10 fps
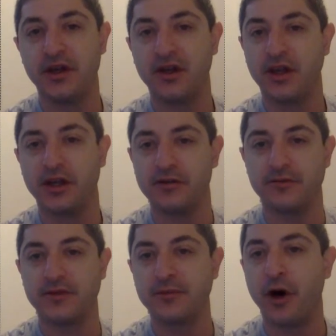you know
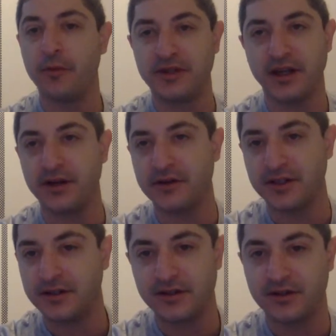small potatoes.
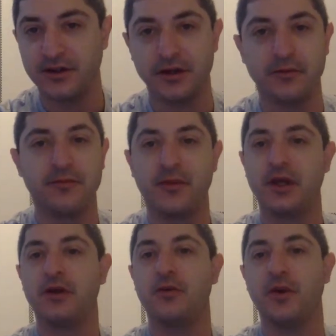It's you know
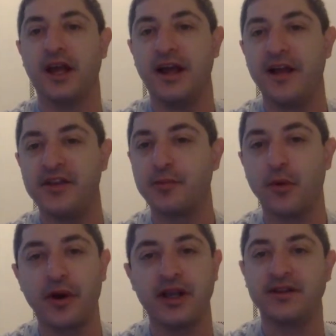we at, at this
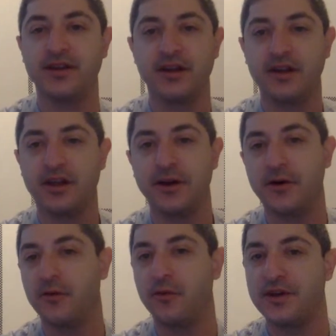point you
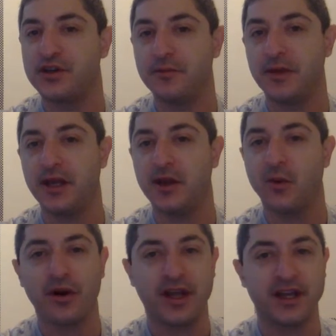know we should be
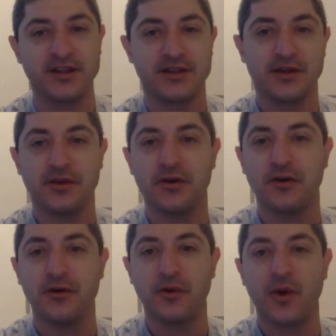working
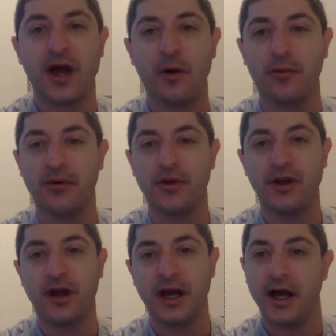to help
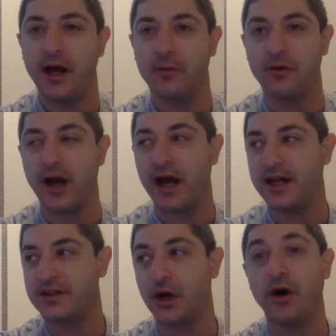uh,
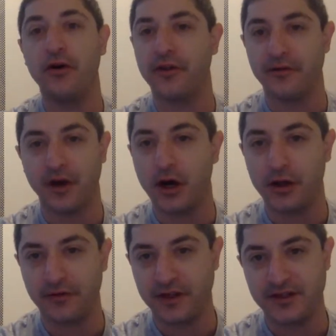rise all of all
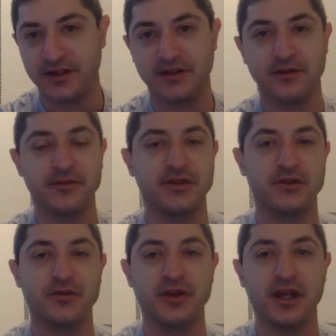of these systems. There's
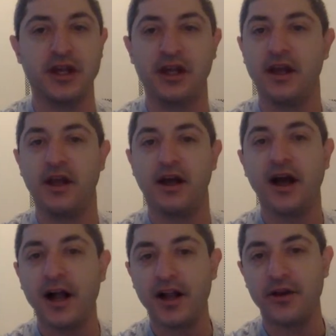really
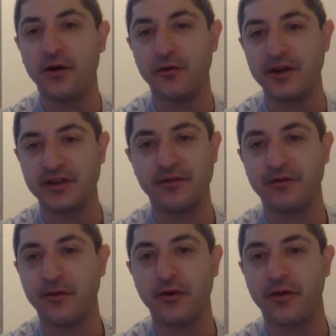uh, no reason
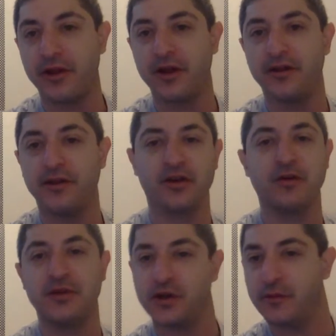for the the
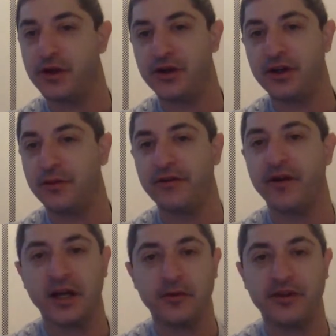crypto community to be
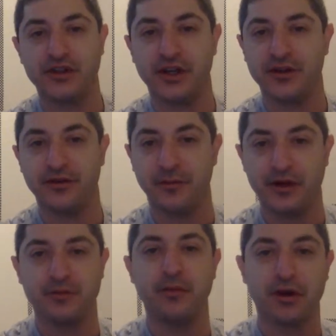fighting with each other. The
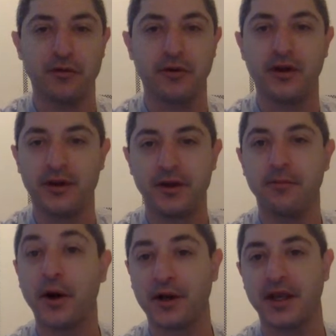much bigger
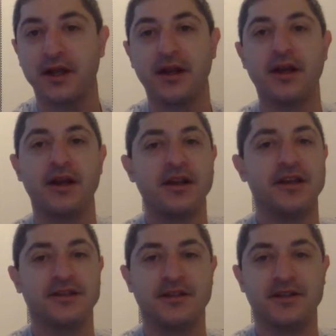market
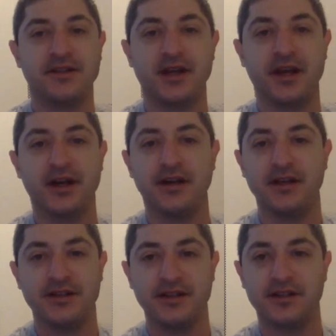is this uh,
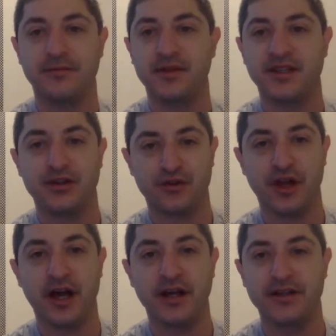is this
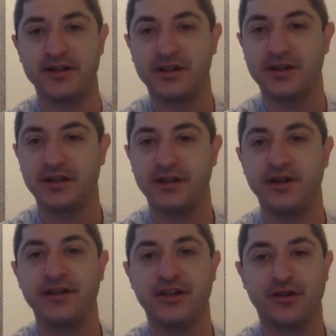centralized
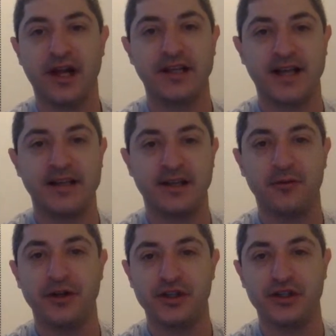centralized asset
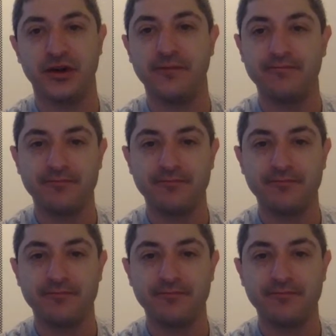registry.